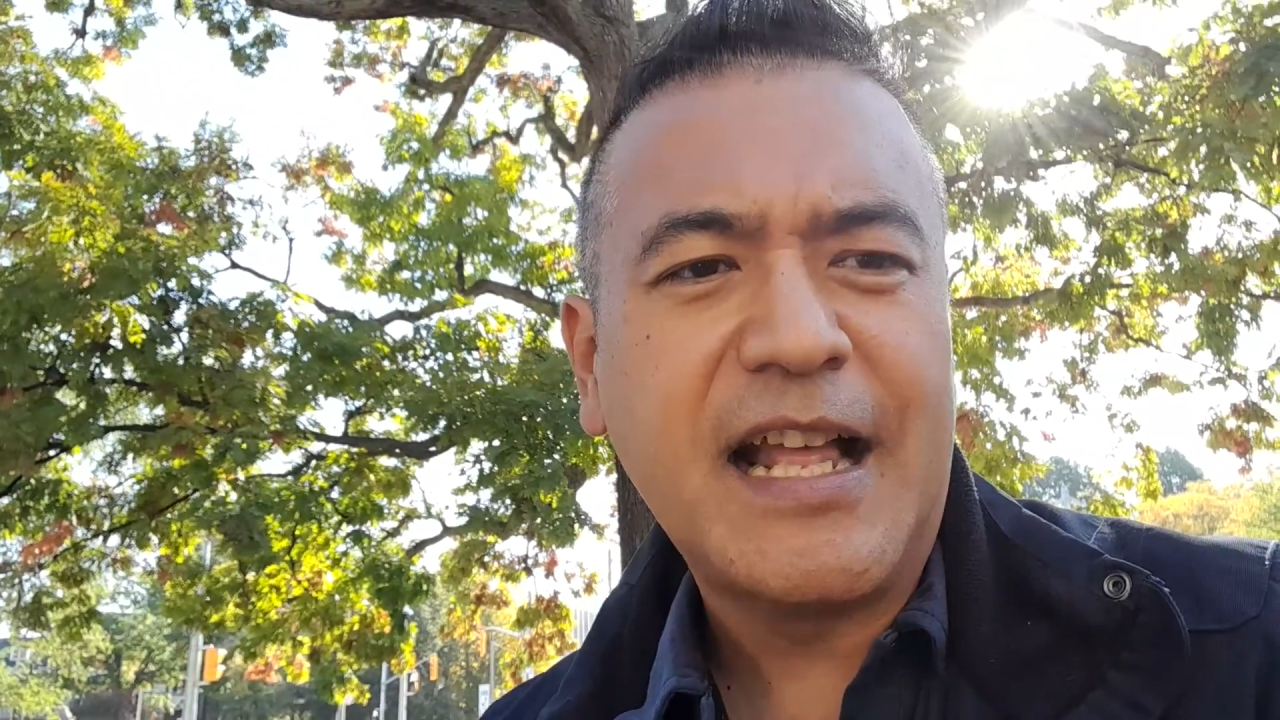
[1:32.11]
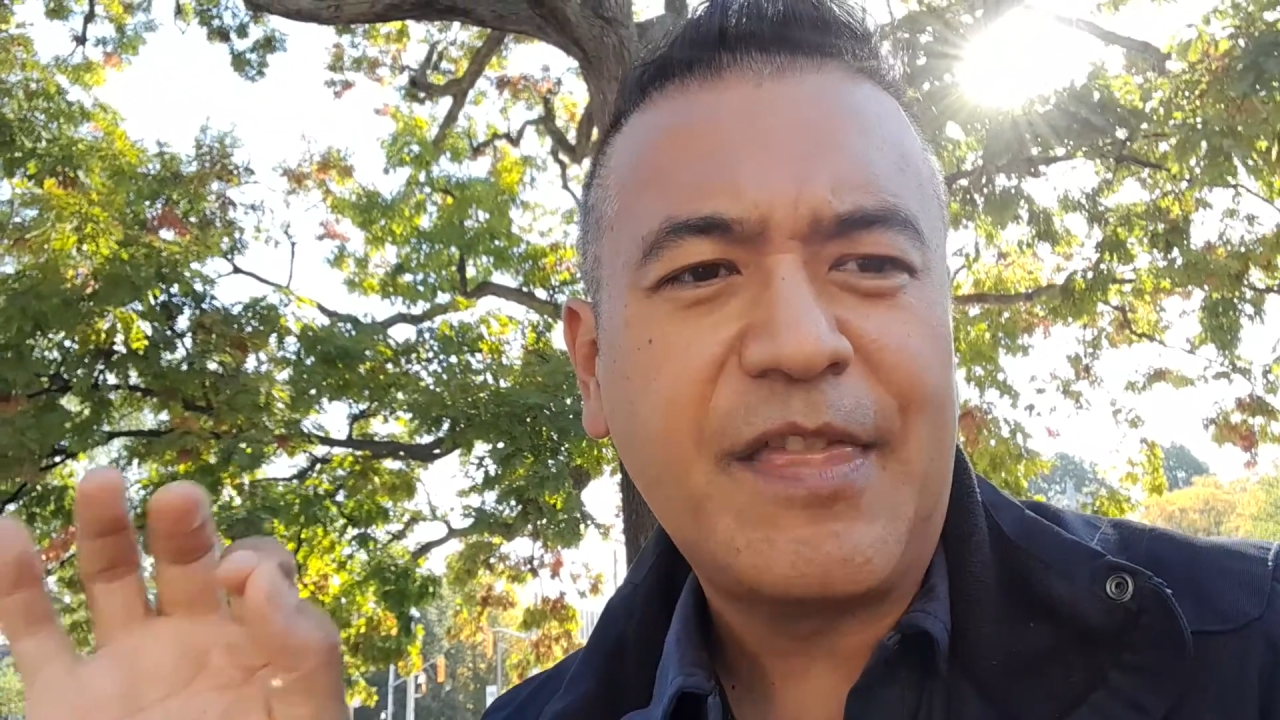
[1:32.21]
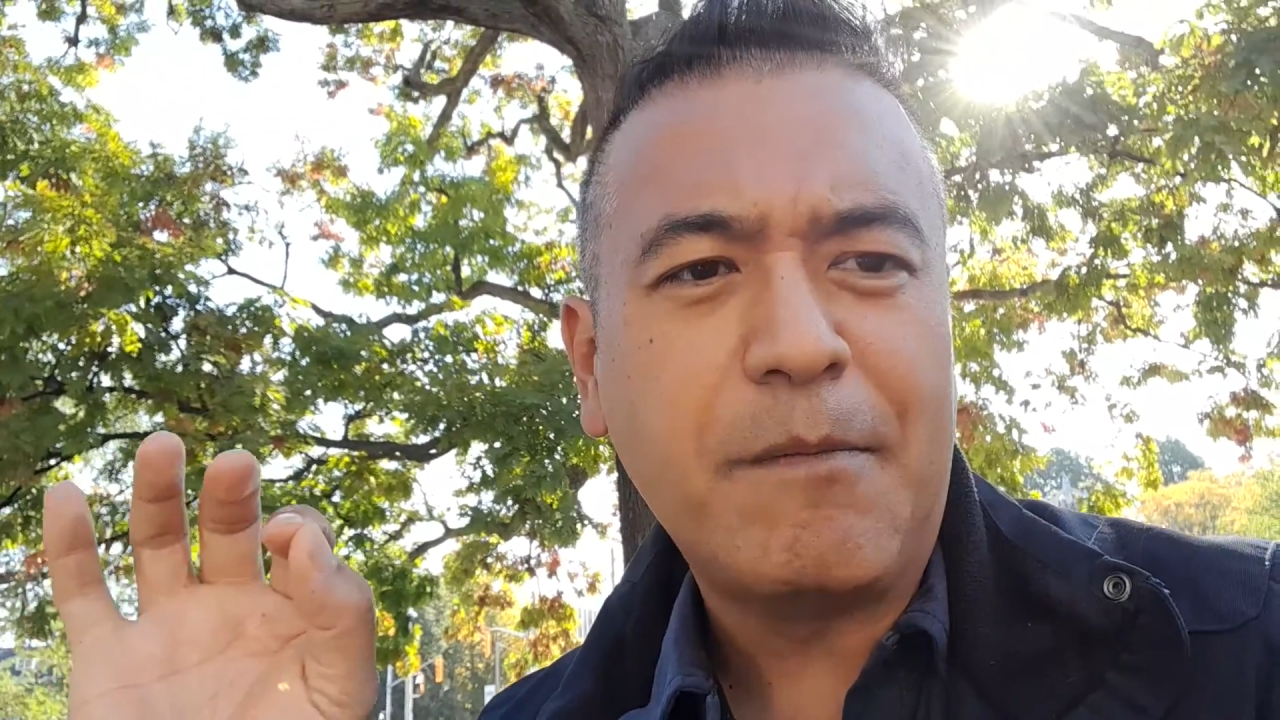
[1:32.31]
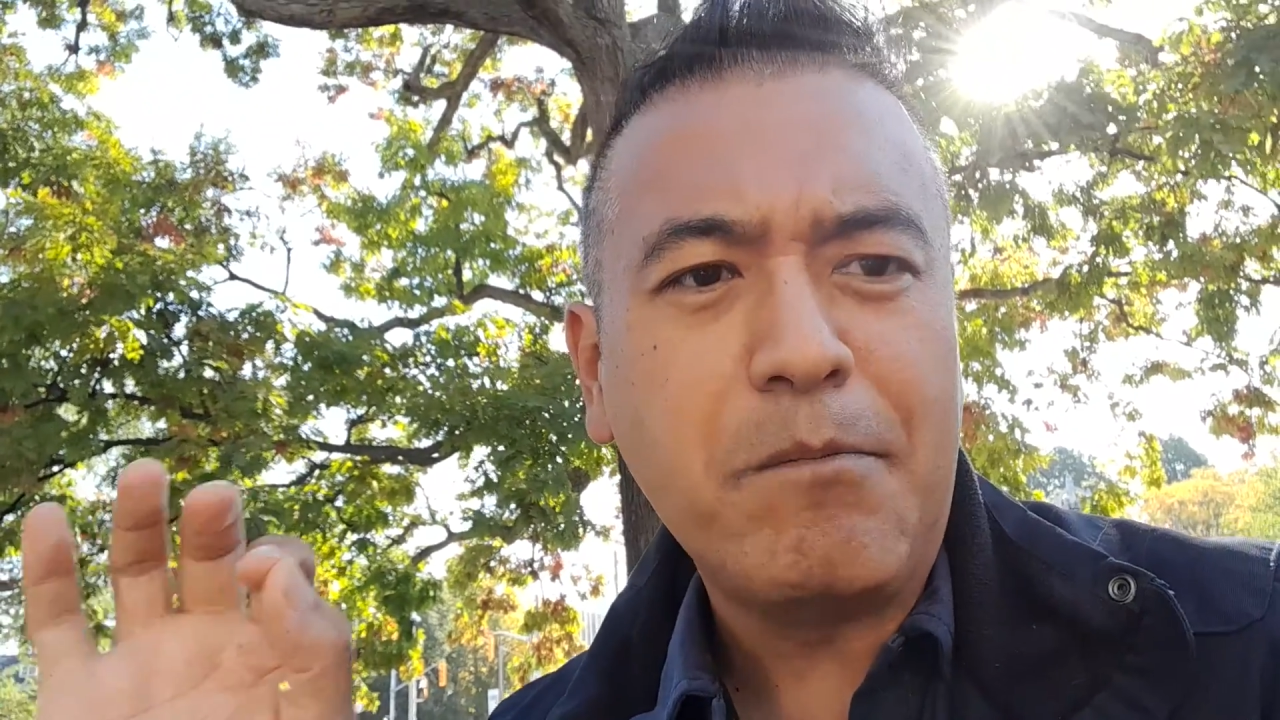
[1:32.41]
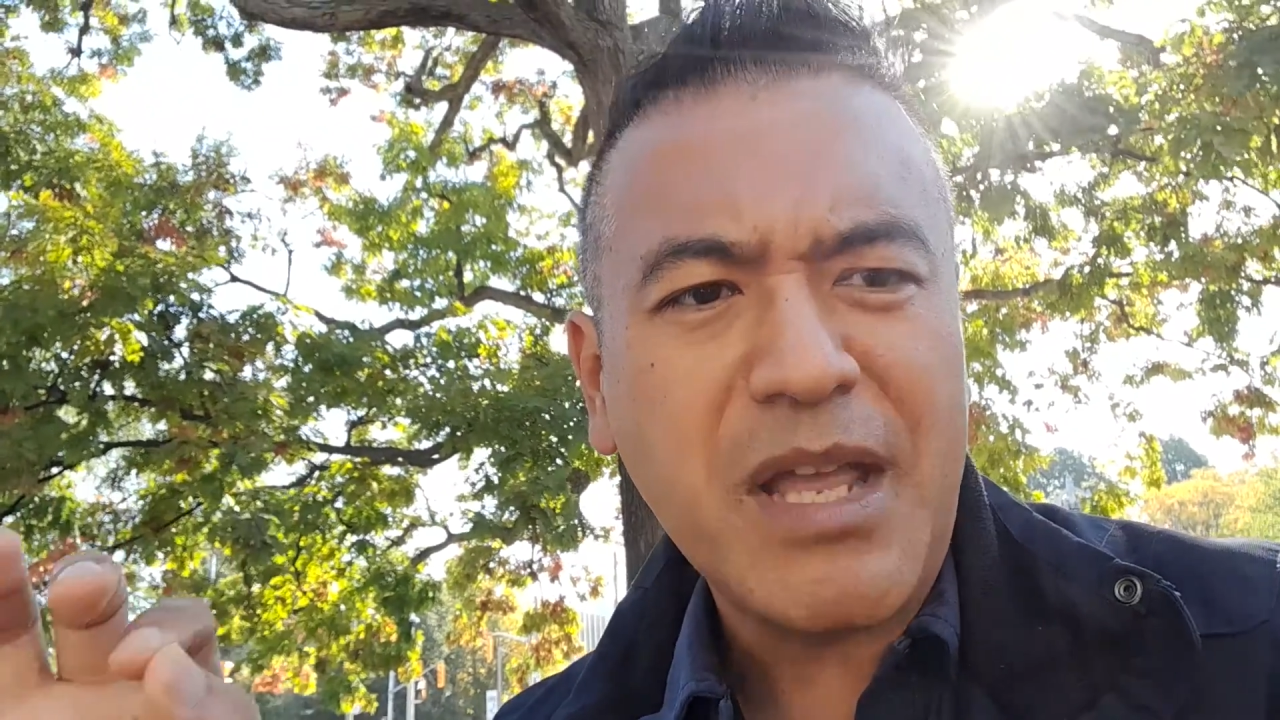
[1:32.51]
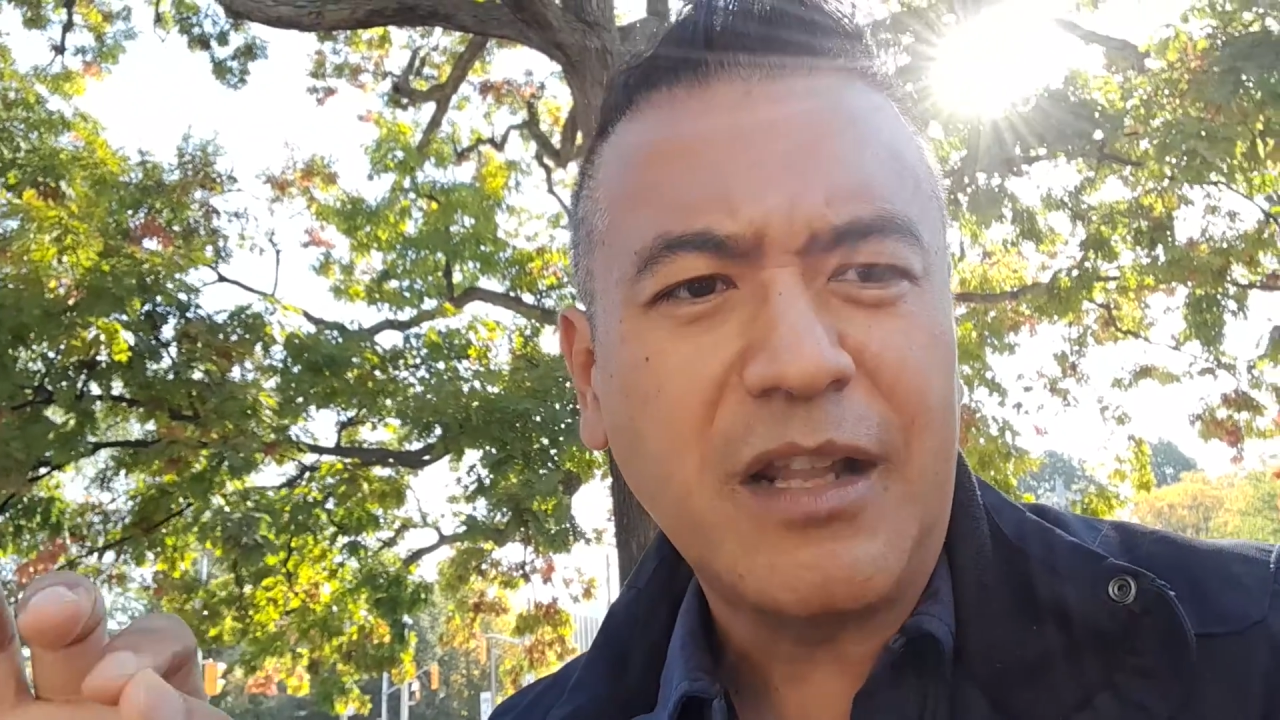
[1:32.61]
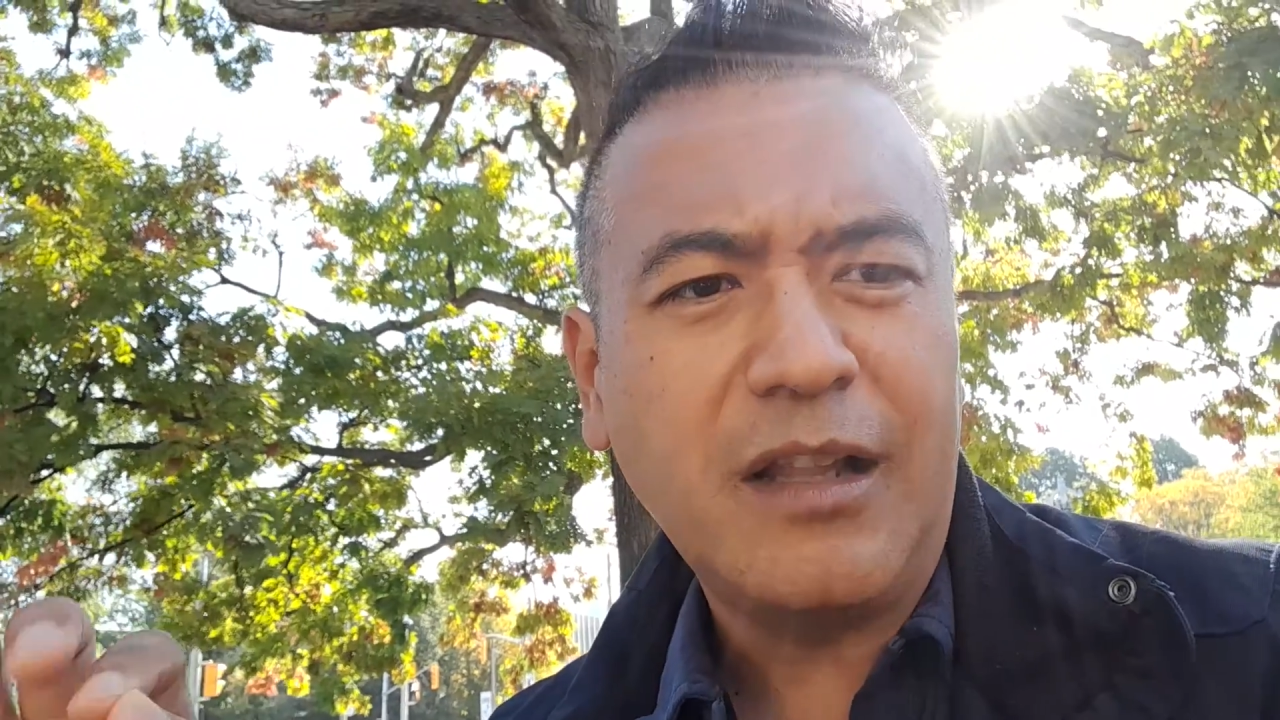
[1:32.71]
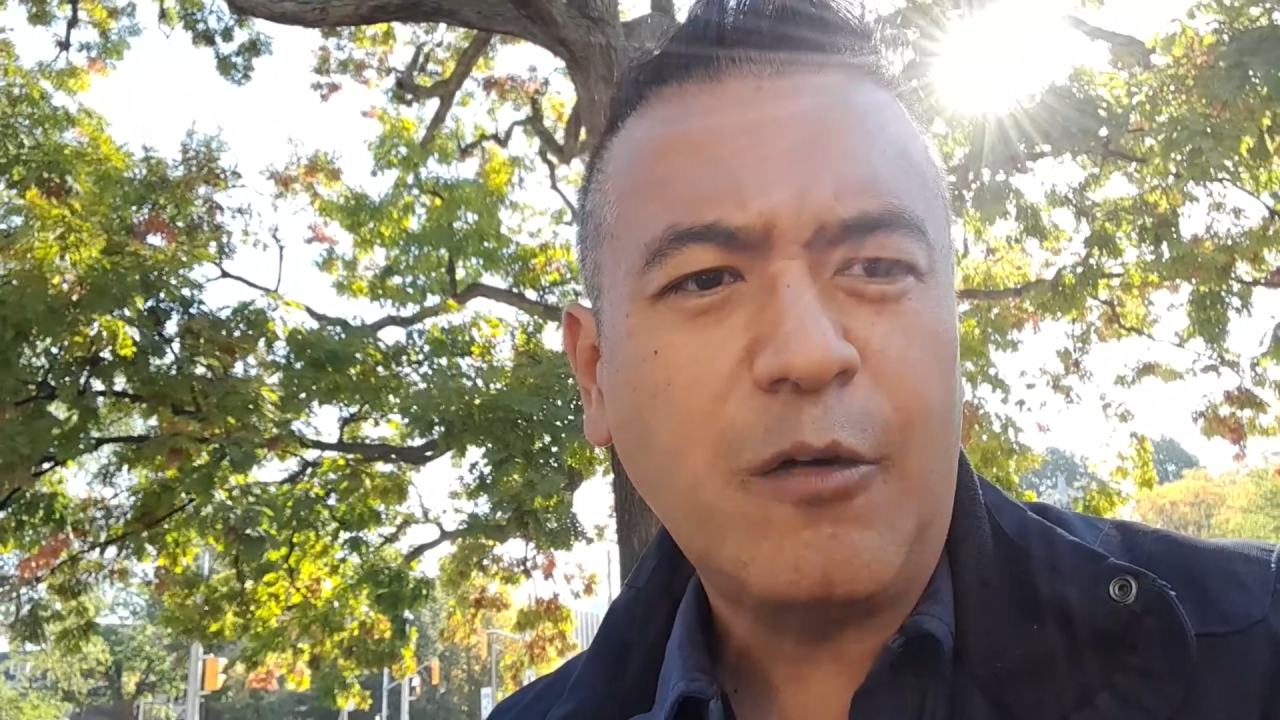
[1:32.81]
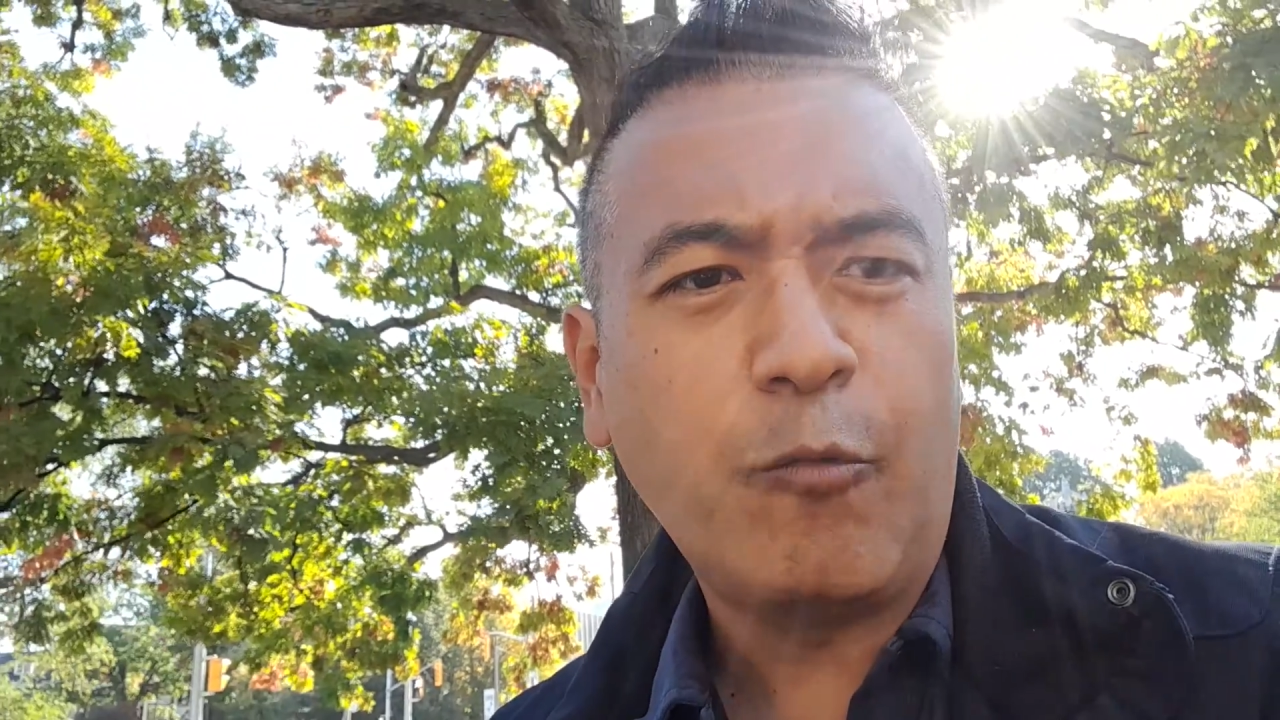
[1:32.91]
the middle